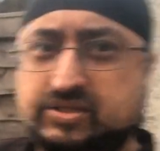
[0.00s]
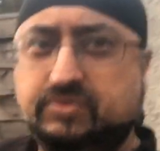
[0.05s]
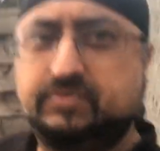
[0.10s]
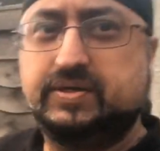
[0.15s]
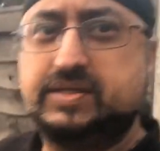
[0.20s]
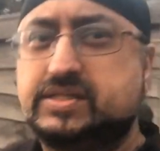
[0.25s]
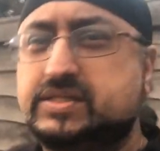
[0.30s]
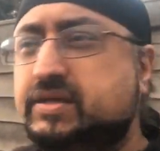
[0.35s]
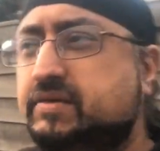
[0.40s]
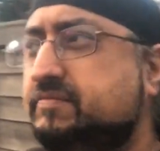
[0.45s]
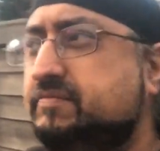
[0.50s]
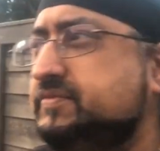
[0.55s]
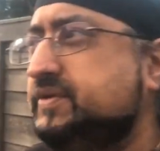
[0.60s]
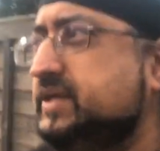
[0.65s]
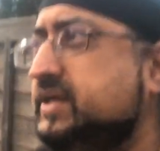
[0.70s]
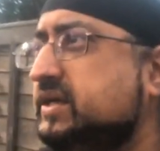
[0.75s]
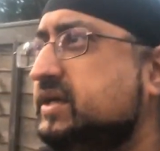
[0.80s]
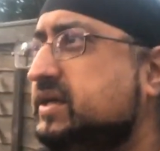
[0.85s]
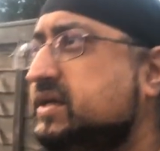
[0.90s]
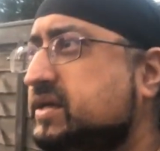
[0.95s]
doing something,
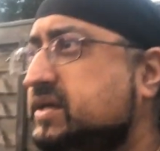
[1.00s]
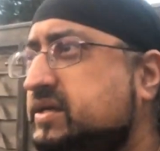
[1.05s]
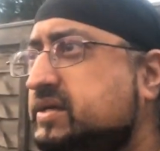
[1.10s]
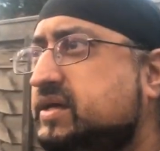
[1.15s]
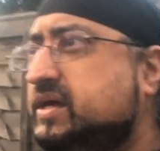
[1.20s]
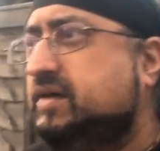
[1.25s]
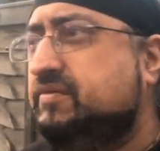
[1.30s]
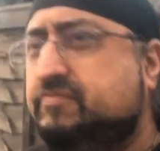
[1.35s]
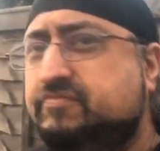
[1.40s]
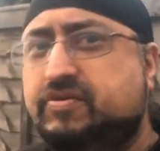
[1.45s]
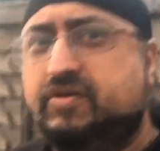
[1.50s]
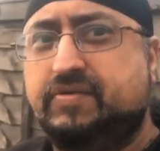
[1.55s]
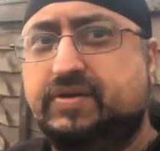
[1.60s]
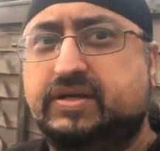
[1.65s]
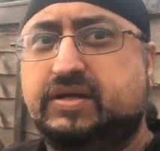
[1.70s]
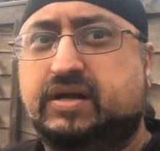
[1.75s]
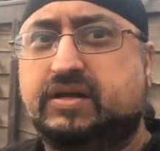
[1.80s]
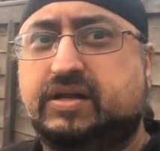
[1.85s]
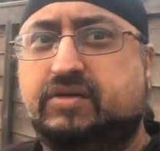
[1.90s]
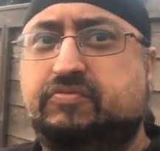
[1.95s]
I'm very
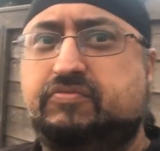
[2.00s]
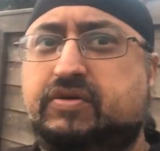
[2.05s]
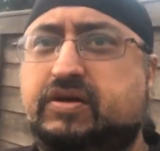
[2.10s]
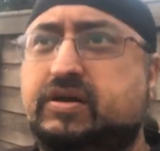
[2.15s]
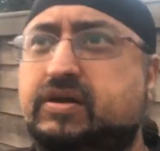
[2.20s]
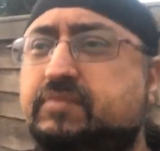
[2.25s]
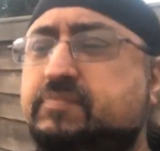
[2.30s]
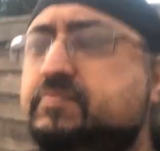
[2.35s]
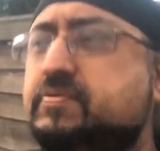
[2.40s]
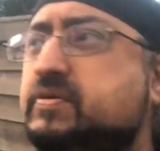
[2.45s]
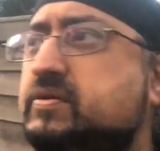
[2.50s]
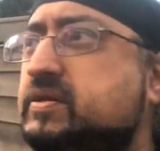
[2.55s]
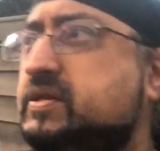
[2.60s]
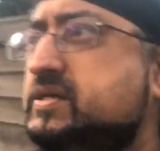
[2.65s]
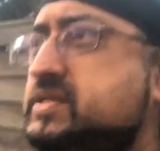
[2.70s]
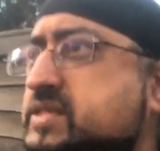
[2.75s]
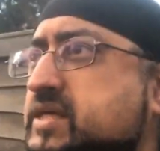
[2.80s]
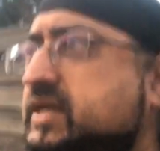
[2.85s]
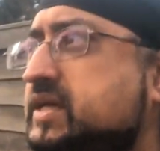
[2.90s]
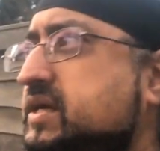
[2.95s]
kind of
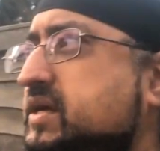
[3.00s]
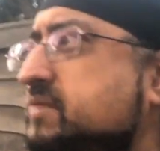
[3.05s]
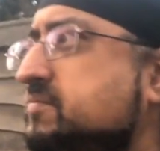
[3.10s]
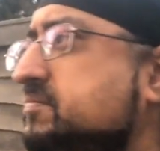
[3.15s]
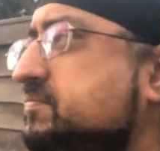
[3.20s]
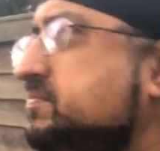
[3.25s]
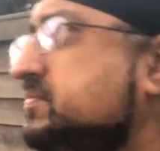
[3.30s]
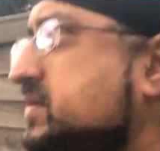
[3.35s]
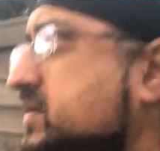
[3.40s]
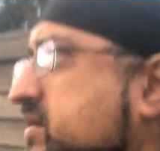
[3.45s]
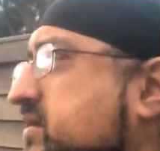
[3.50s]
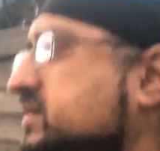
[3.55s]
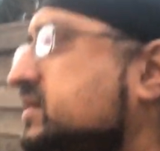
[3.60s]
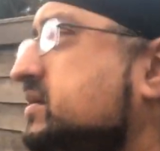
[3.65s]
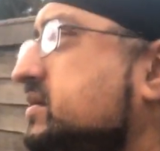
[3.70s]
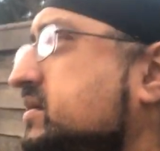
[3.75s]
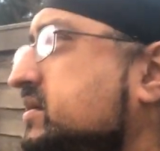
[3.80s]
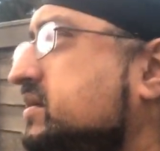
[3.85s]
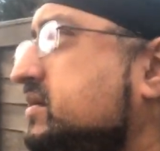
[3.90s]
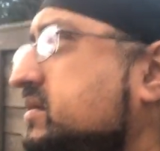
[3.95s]
let's say
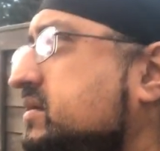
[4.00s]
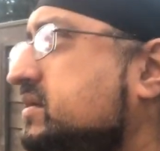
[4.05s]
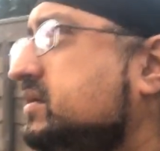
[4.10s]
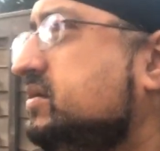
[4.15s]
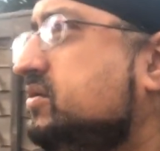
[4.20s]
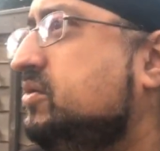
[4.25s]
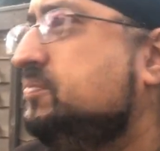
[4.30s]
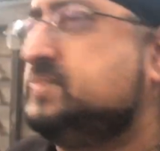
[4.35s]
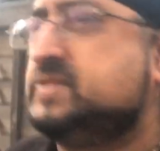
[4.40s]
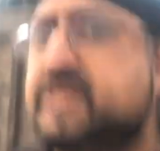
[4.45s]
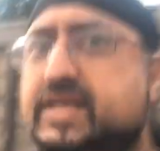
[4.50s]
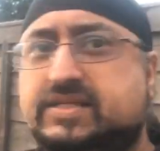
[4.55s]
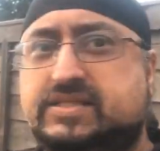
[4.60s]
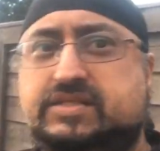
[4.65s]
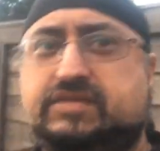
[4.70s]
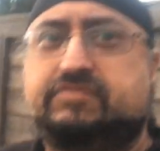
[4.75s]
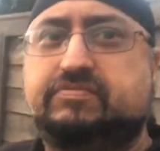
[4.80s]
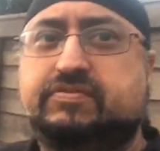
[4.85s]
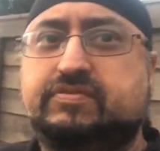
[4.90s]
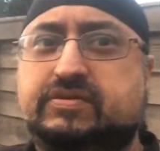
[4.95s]

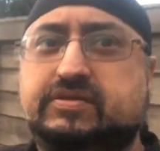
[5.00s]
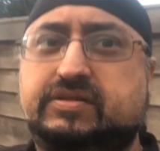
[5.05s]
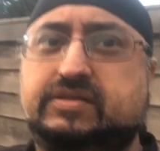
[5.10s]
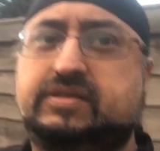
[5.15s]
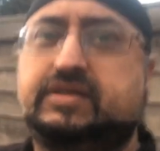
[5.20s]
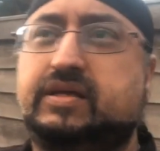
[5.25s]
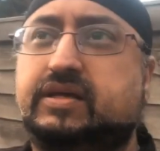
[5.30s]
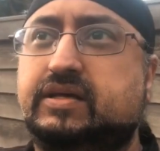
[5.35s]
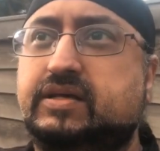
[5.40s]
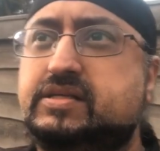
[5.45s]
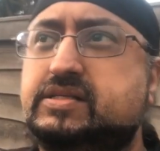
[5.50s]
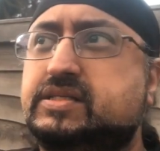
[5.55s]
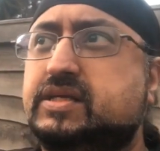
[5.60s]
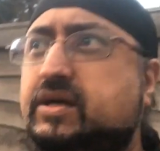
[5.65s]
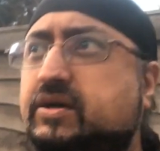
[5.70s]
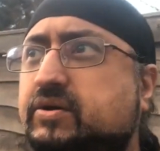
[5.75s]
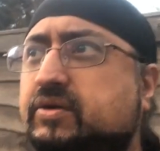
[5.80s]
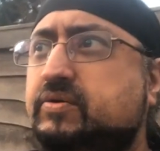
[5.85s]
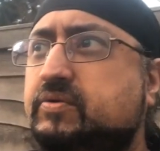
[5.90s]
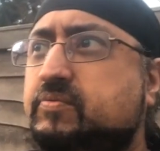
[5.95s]
obsessive. Yeah.
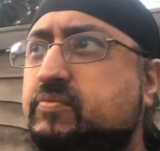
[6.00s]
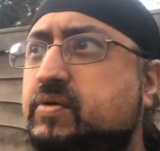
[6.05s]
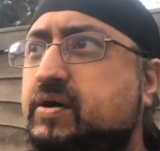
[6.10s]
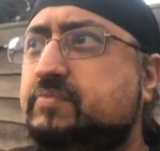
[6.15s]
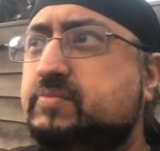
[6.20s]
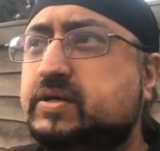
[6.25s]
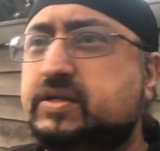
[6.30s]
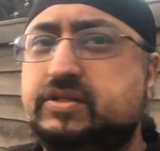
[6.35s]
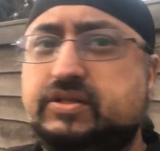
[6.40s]
So what I'm gonna